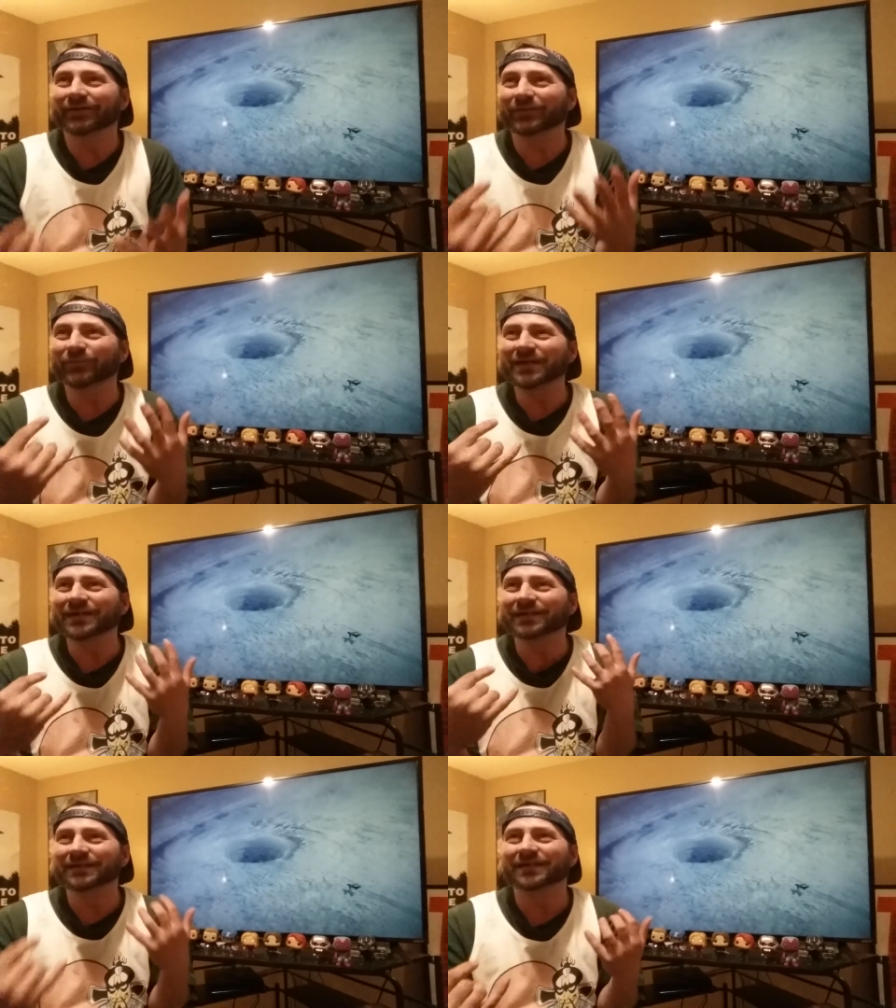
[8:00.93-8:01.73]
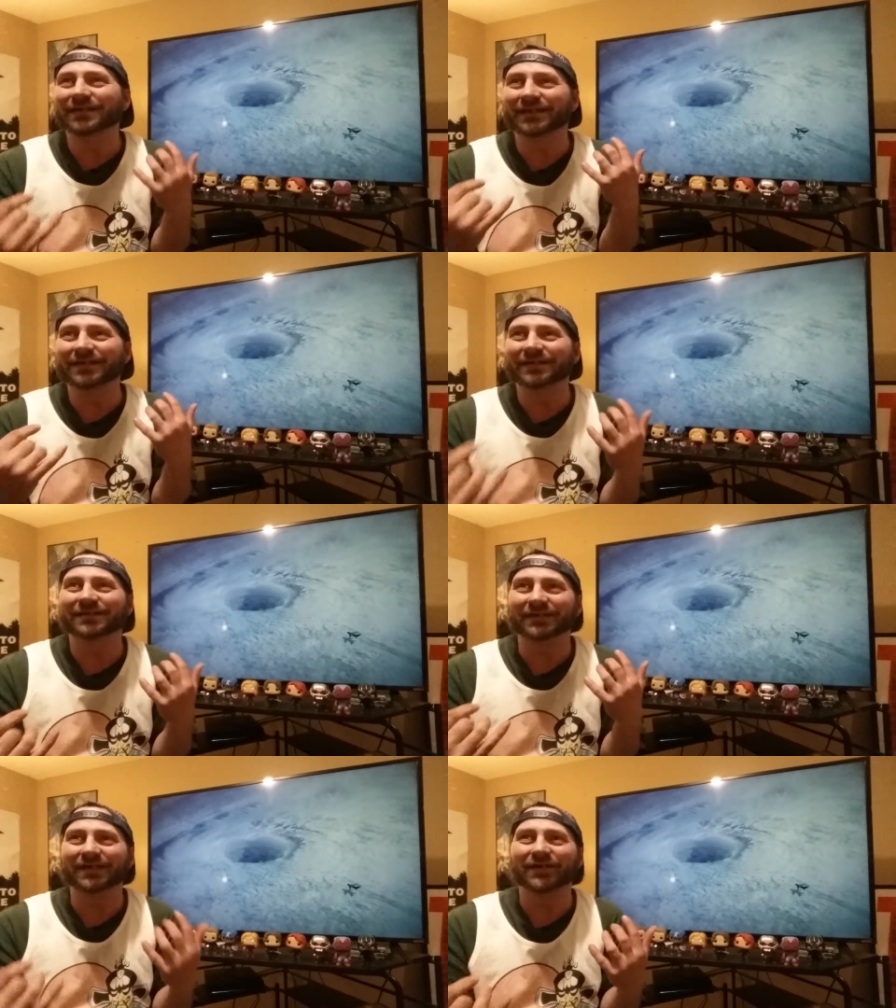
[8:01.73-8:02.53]
Like we can see that he
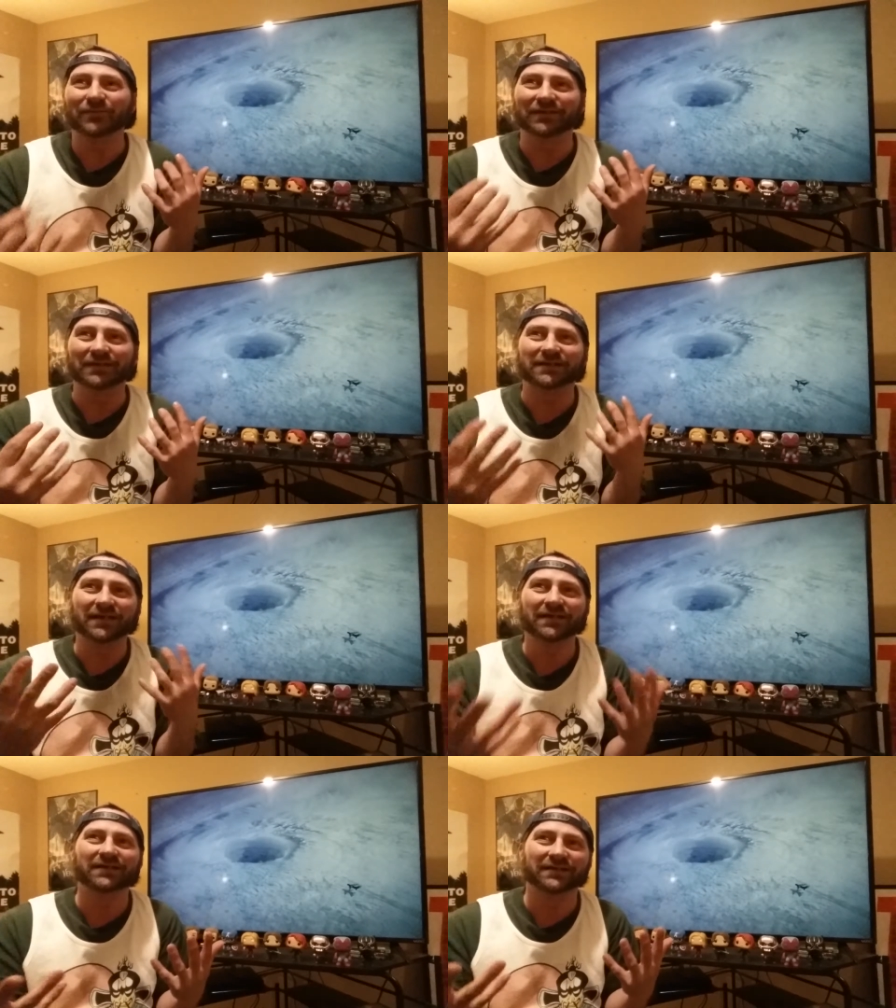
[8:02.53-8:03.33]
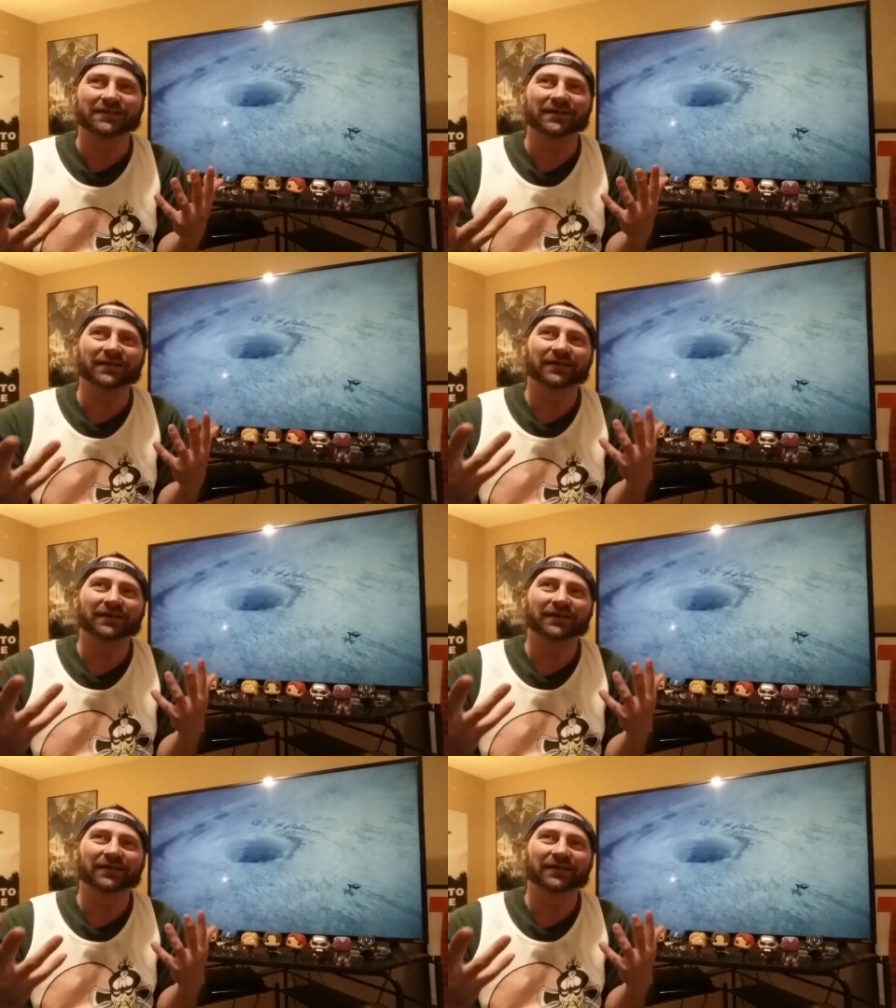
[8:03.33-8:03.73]
doesn't care, but these kids